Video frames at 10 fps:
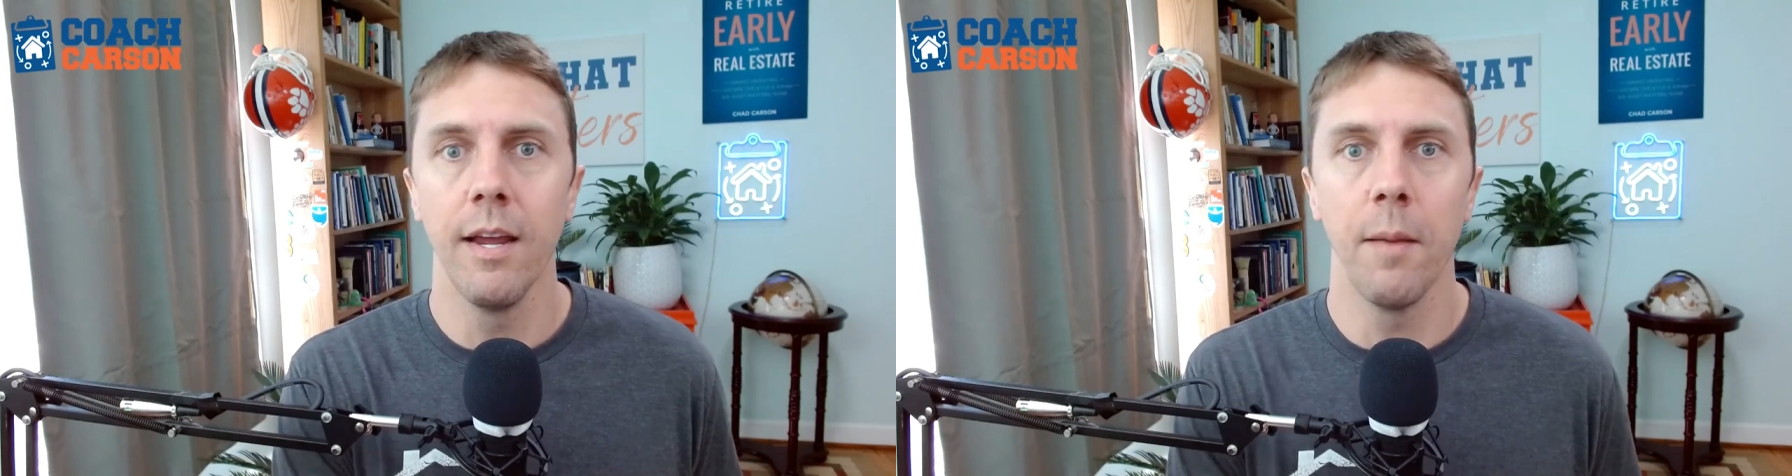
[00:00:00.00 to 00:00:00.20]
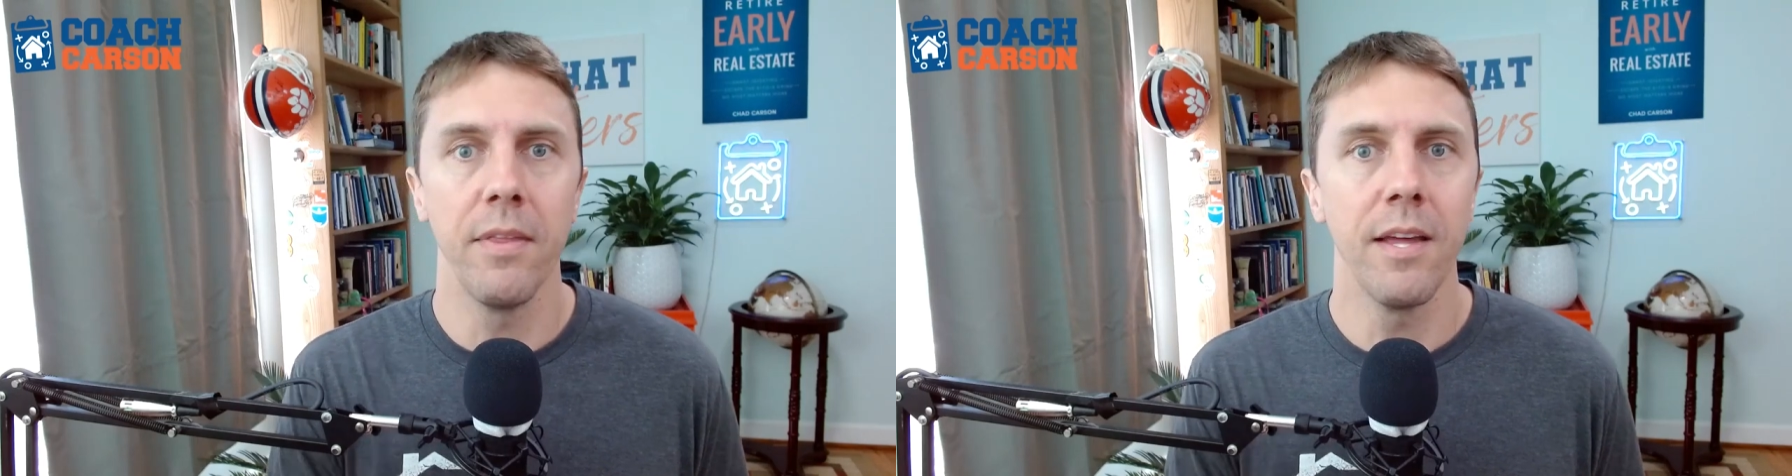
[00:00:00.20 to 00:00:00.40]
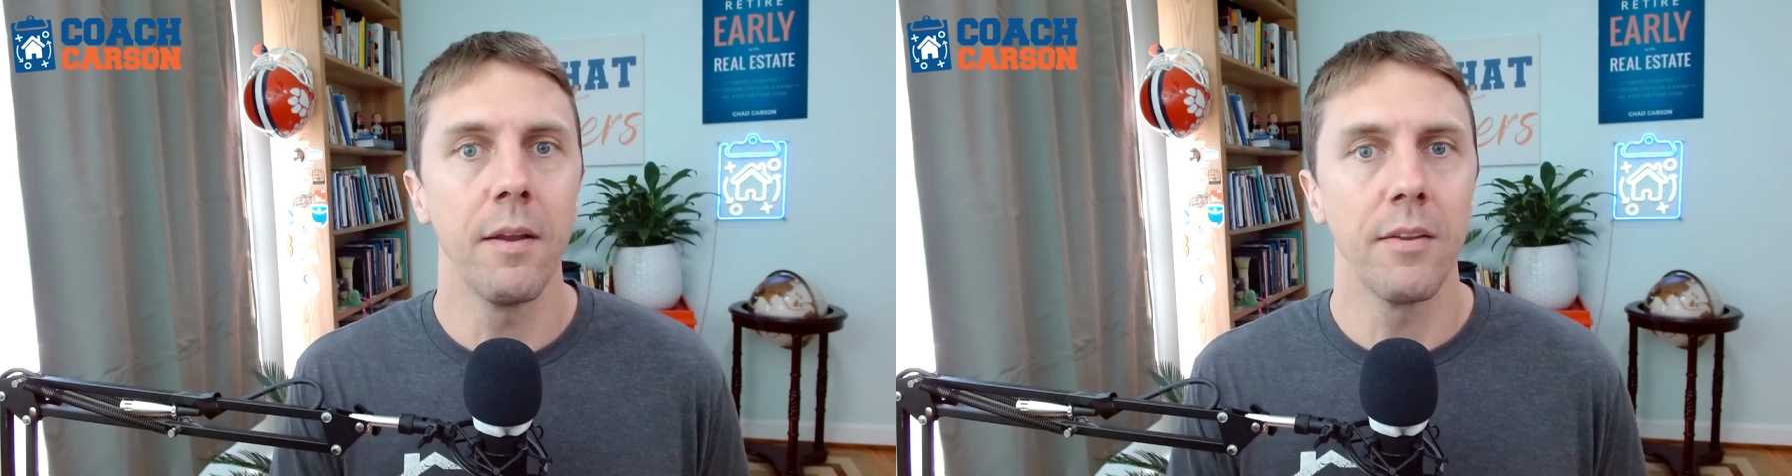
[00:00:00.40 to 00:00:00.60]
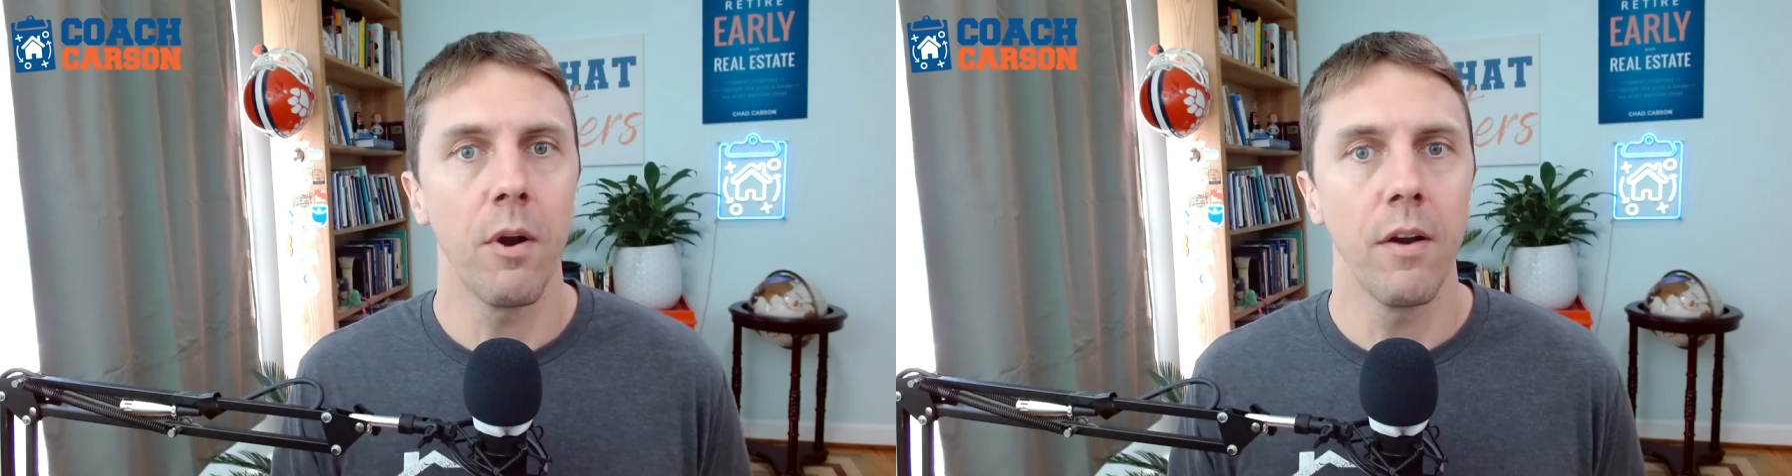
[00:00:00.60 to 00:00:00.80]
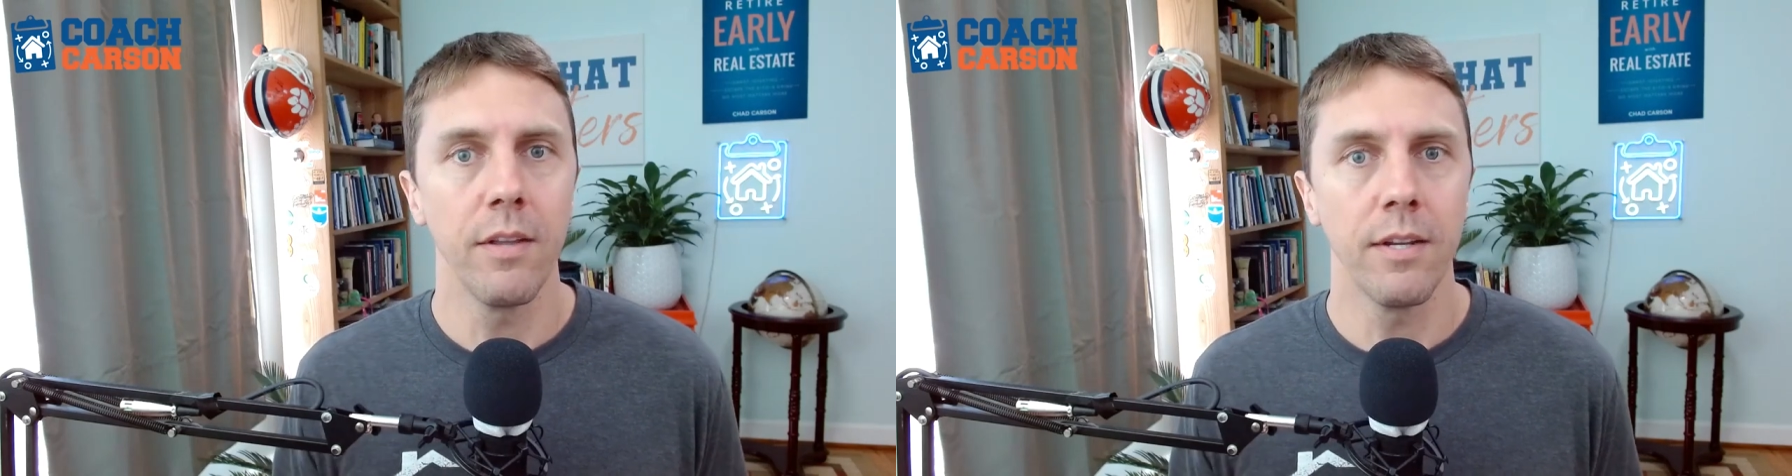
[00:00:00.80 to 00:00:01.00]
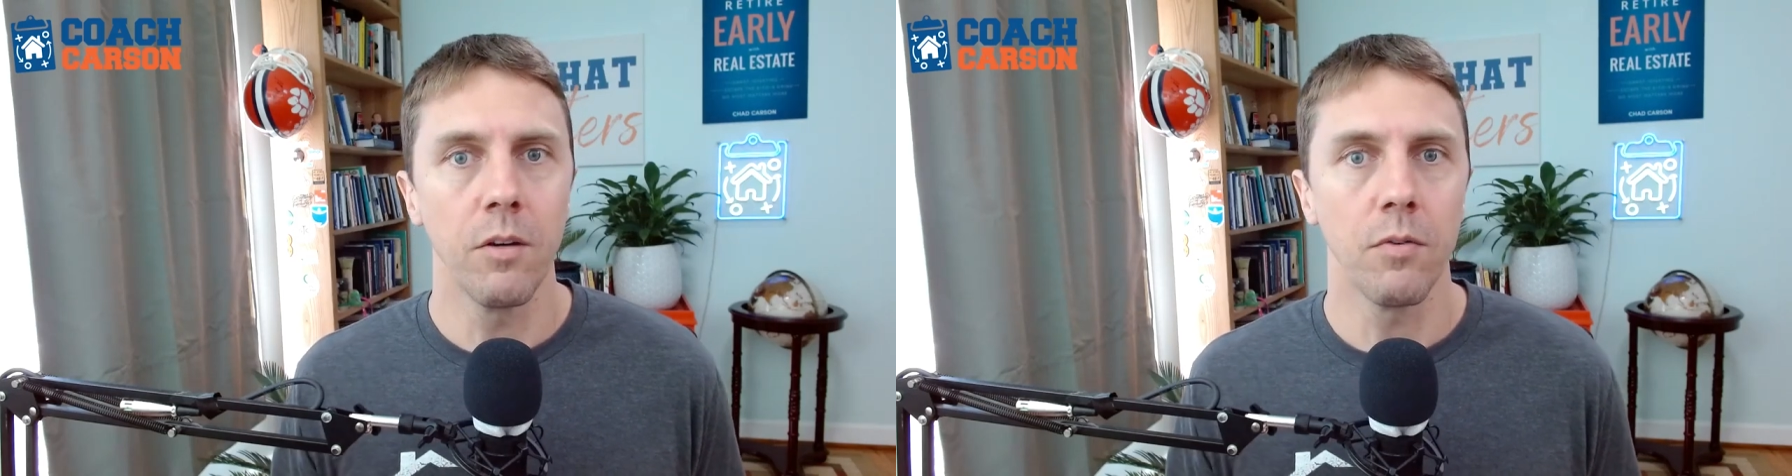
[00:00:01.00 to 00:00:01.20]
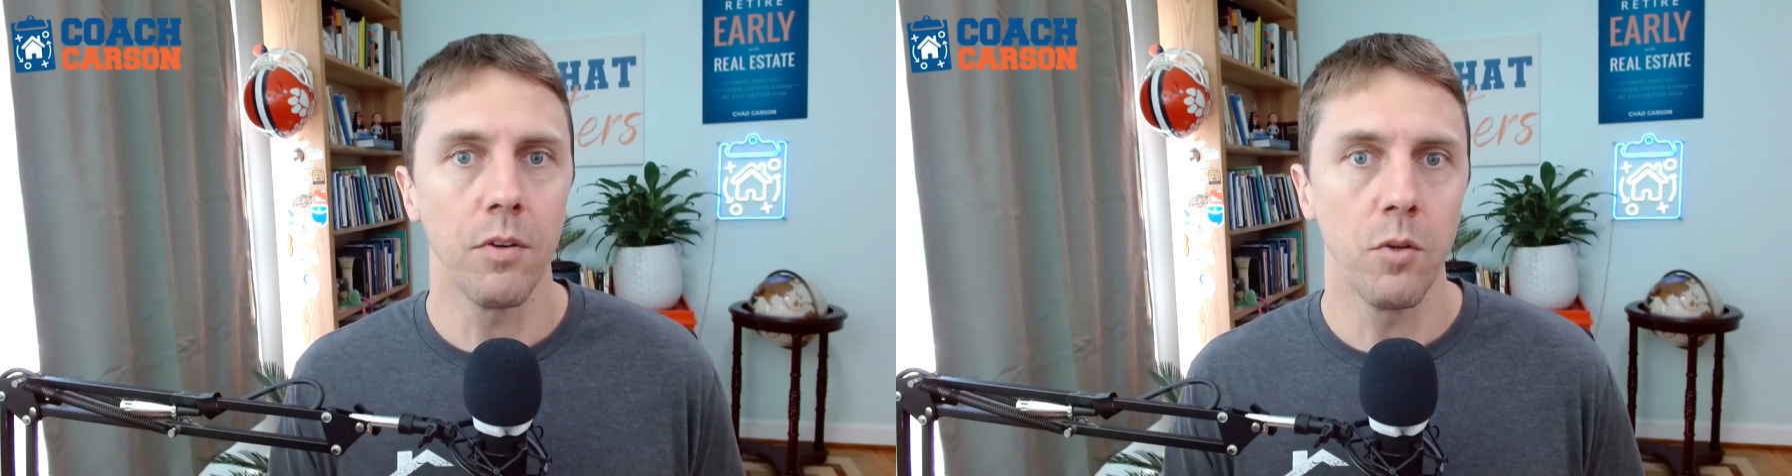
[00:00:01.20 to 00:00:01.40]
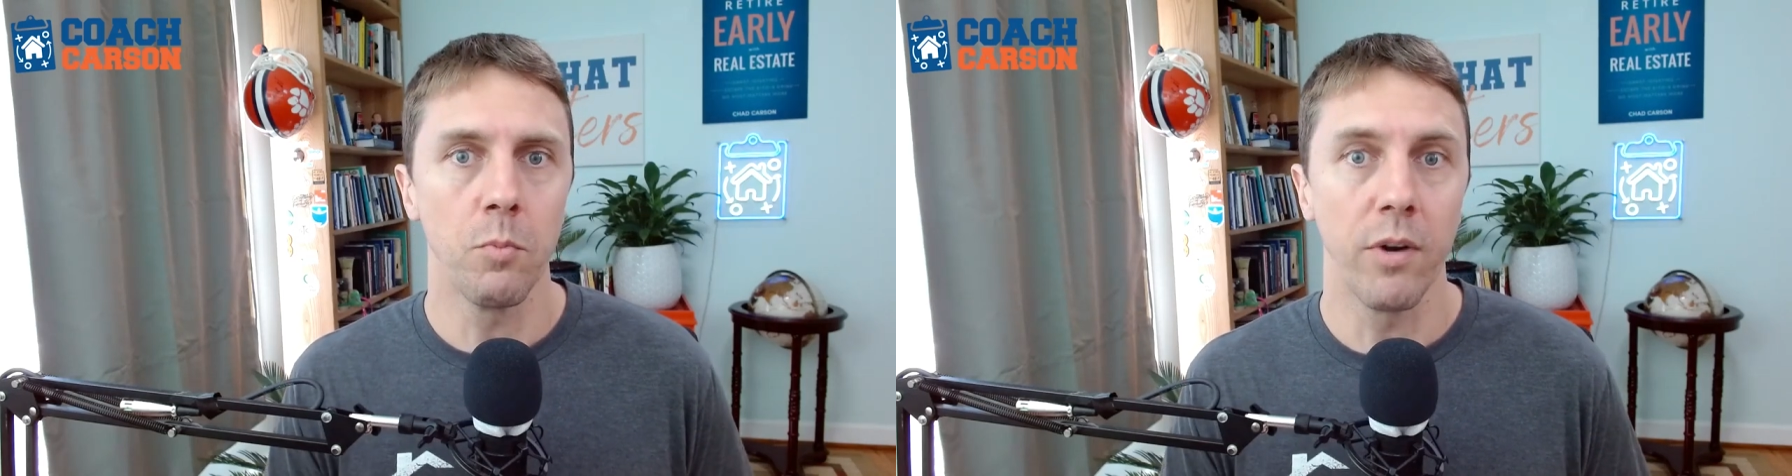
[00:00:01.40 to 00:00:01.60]
But then as part of the deal for
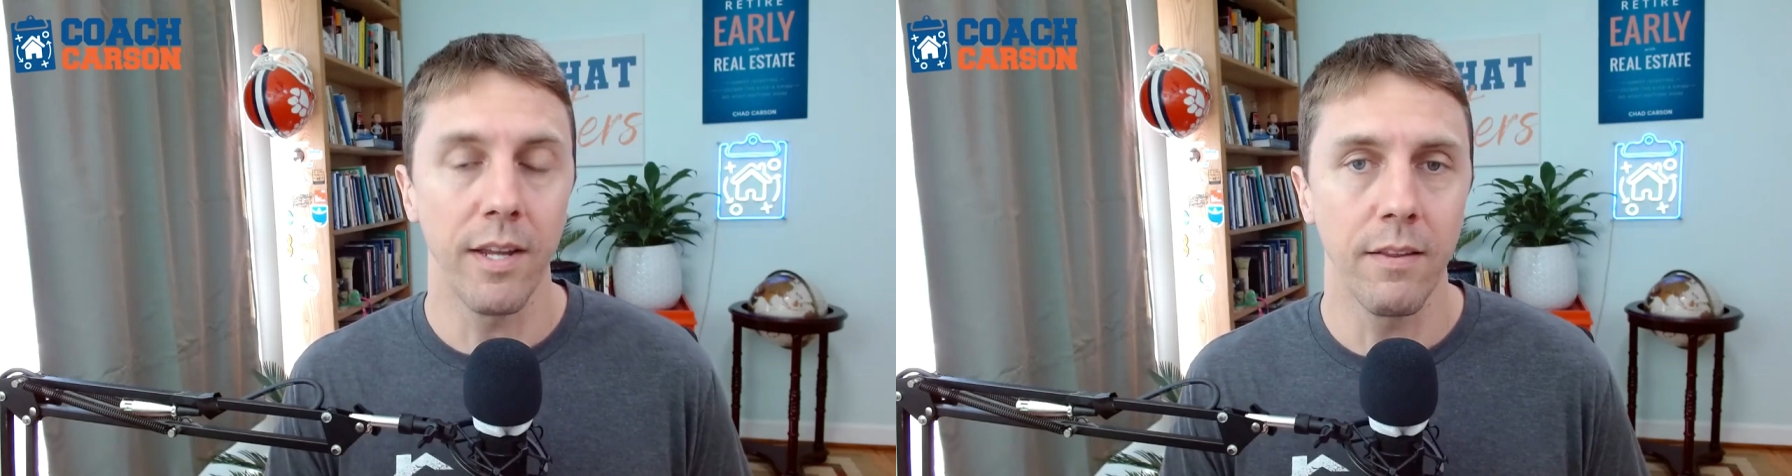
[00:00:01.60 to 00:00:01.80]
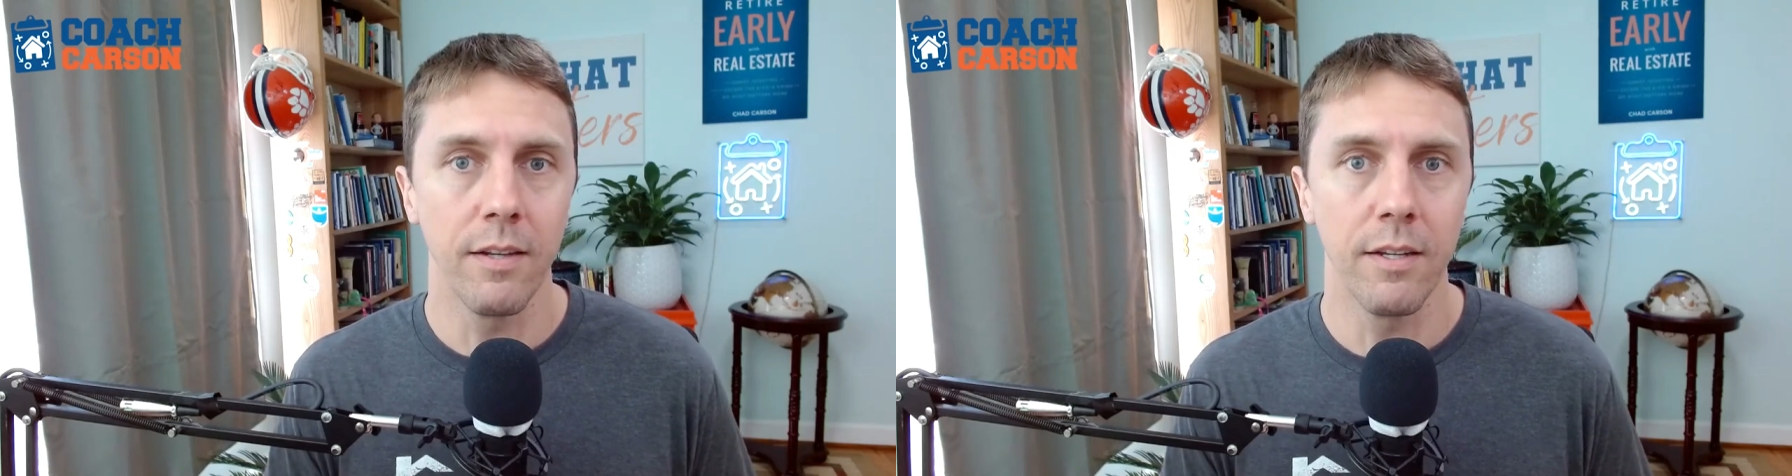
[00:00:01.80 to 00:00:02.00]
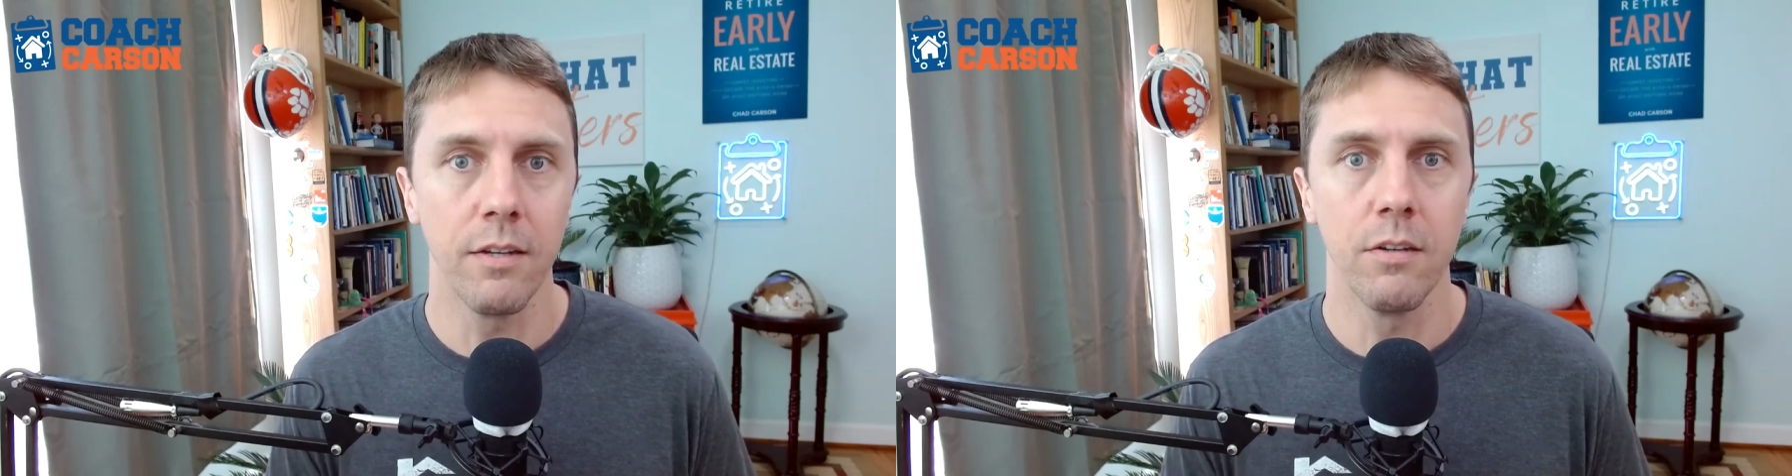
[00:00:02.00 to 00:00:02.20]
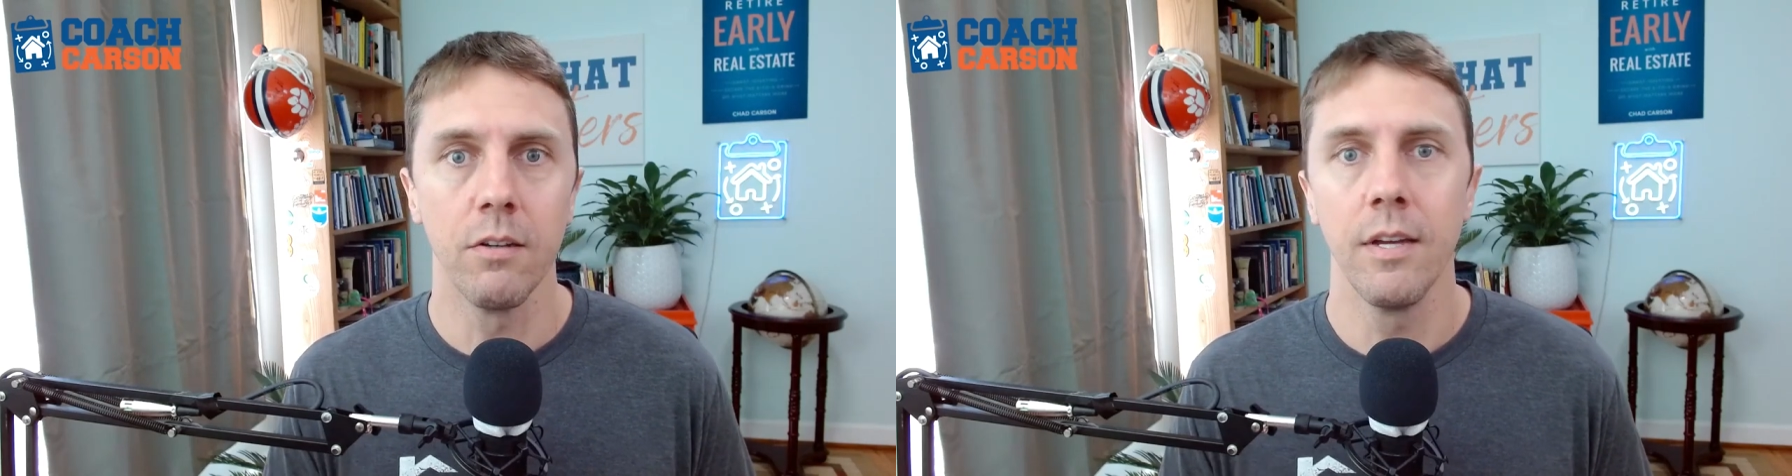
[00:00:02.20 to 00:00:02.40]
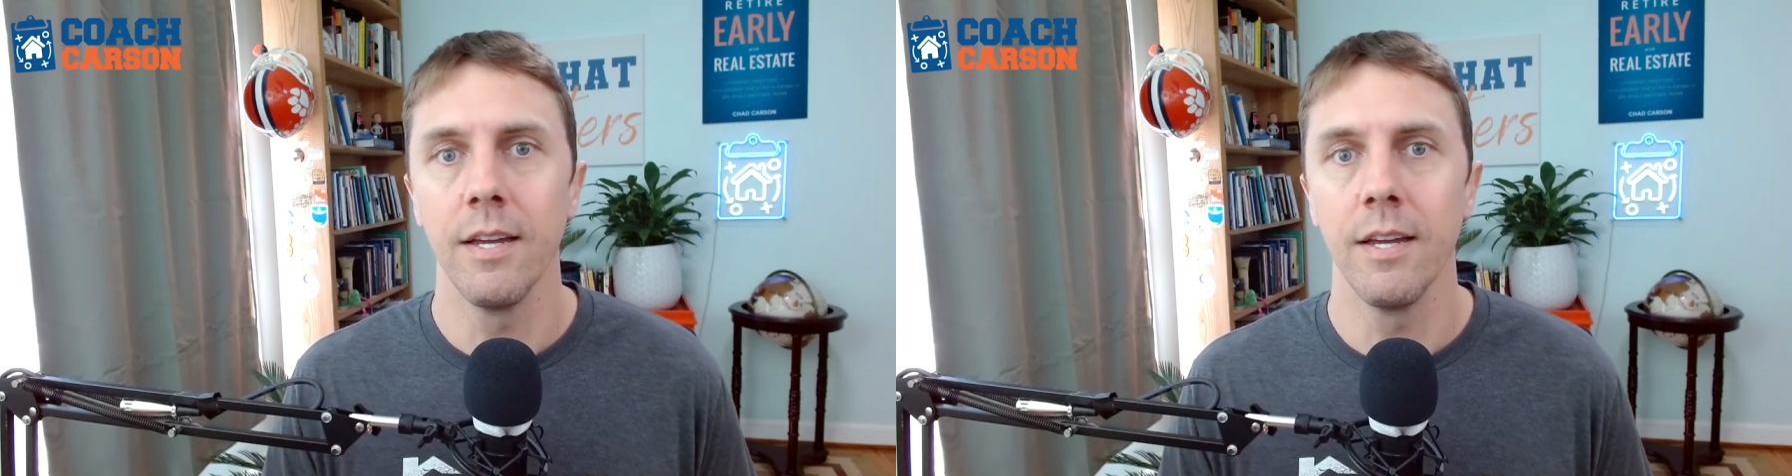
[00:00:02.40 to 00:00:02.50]
you bringing the deal